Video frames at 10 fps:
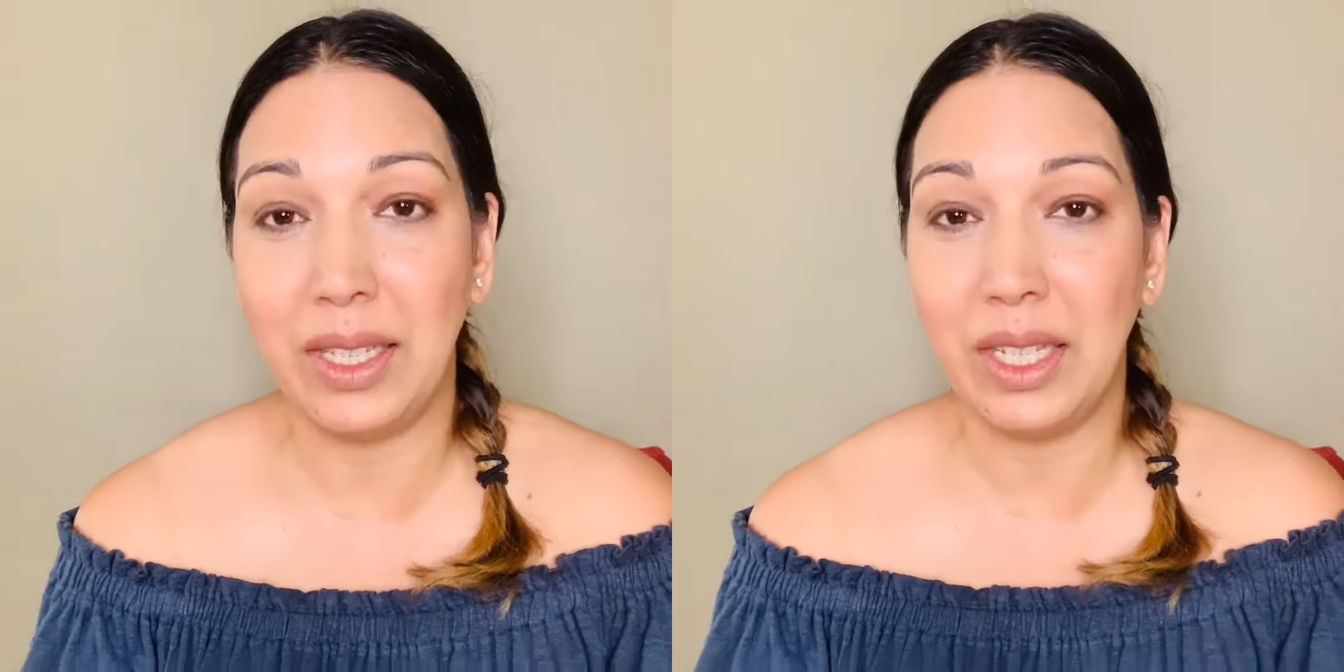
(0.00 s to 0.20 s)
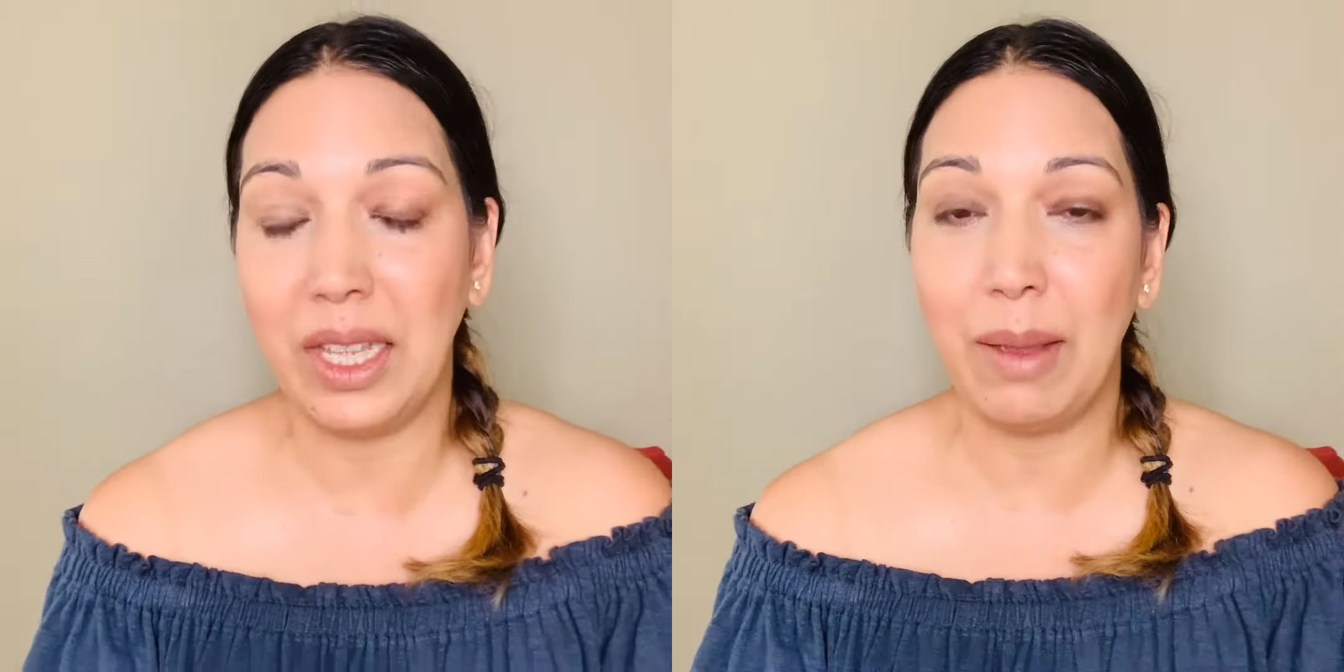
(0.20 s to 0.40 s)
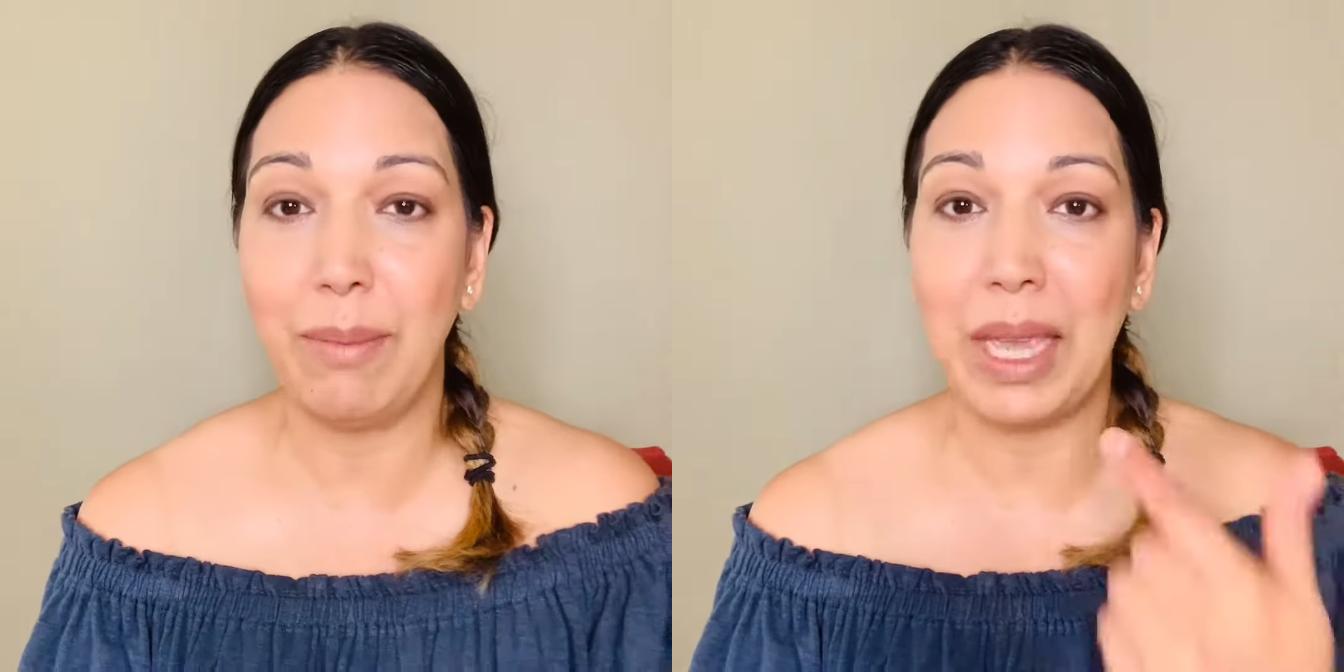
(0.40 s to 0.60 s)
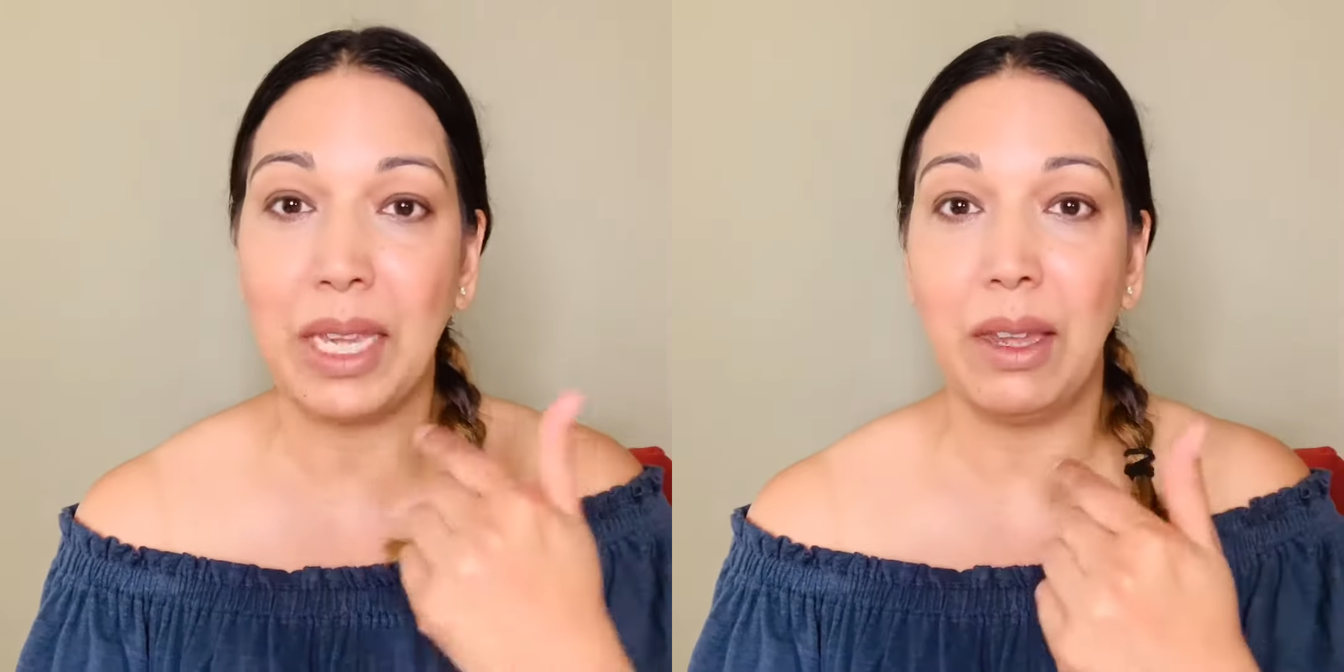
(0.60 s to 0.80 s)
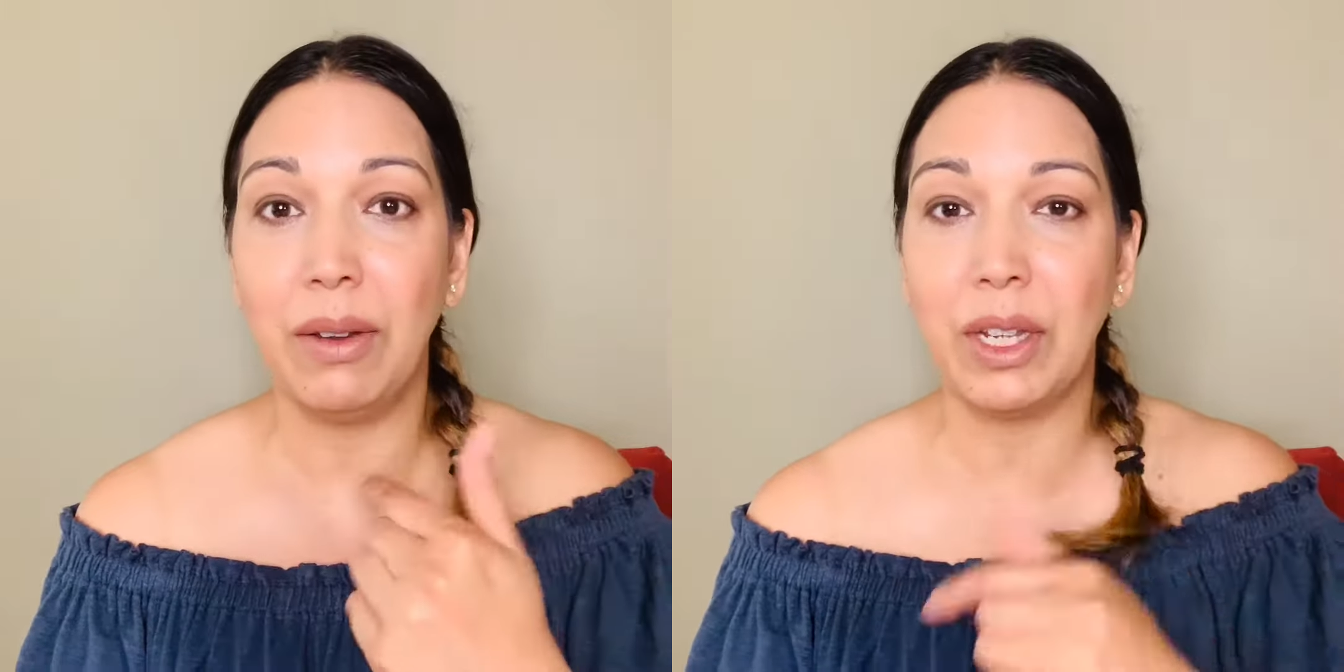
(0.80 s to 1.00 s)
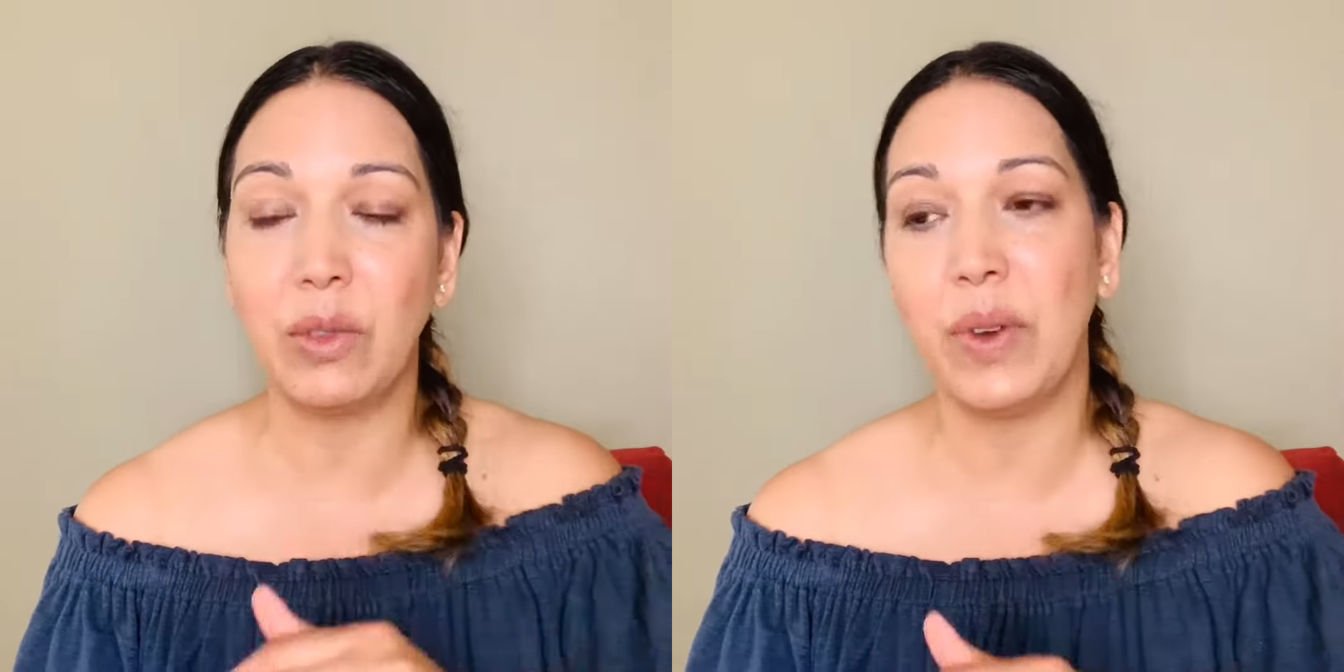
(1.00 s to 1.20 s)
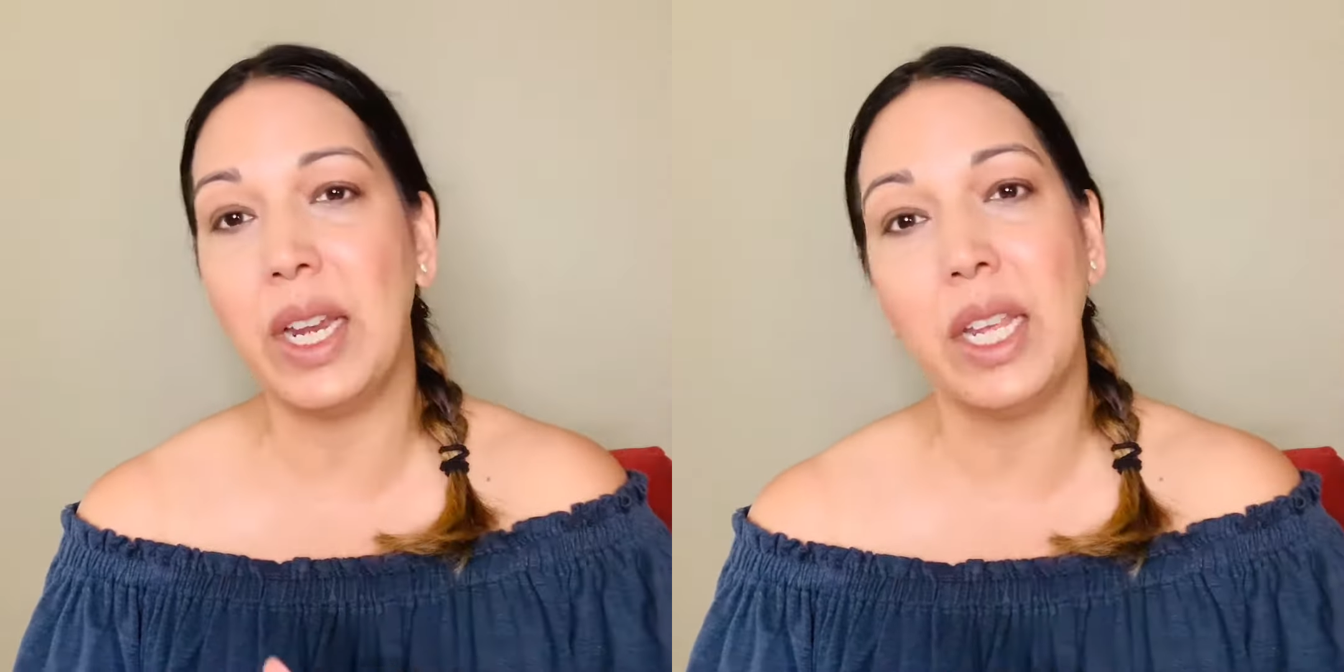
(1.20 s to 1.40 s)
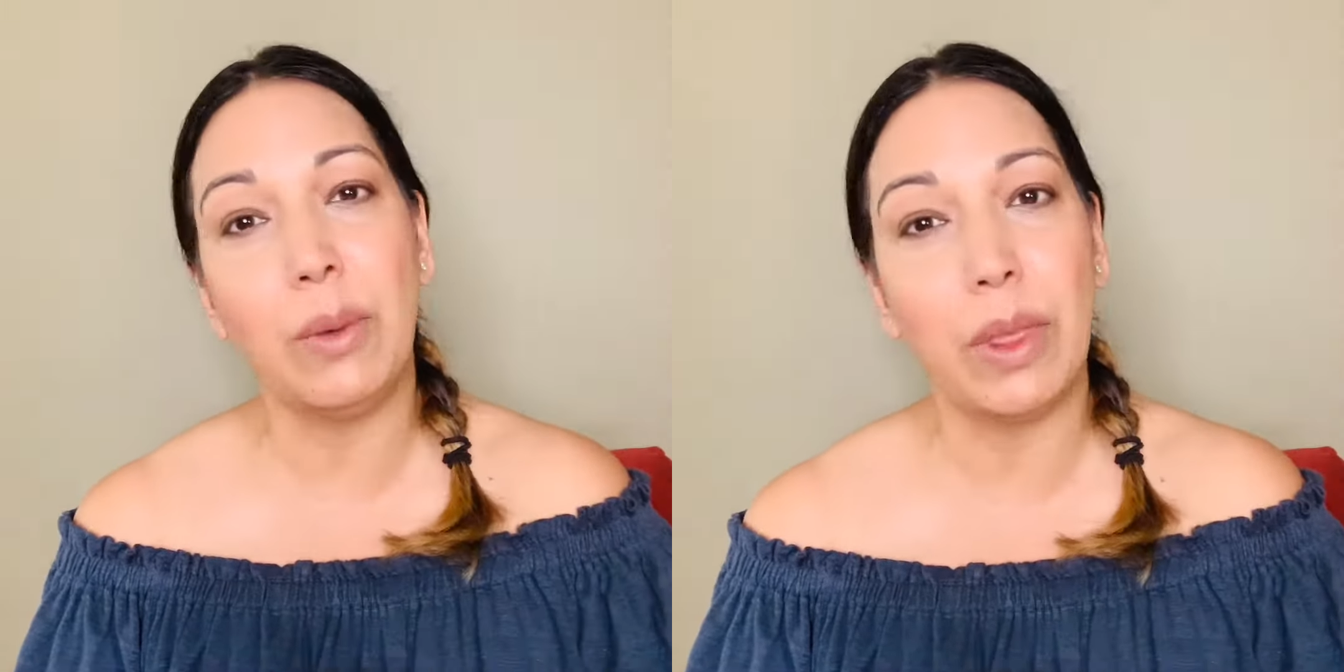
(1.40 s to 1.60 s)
until I'm back here next Friday